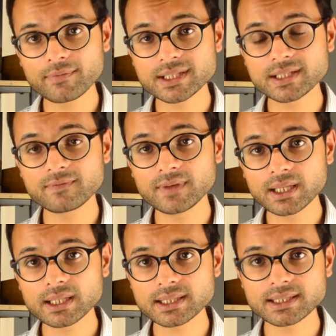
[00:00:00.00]
a
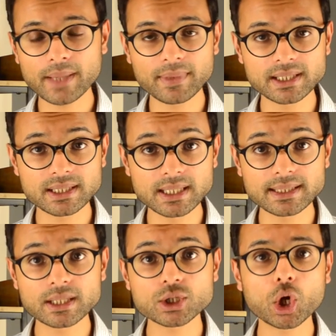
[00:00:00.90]
severe systemic disease
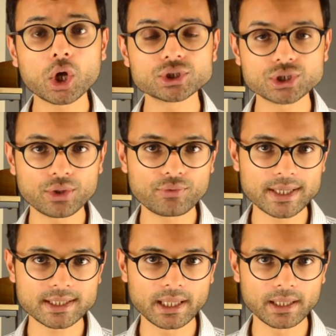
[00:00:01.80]
that is a constant
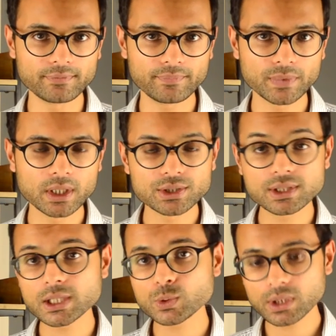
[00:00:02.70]
threat to life. So
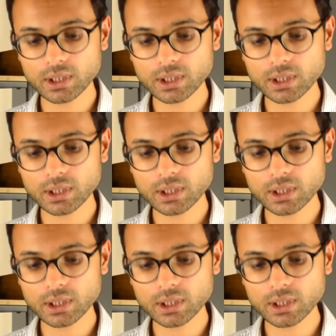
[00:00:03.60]
this would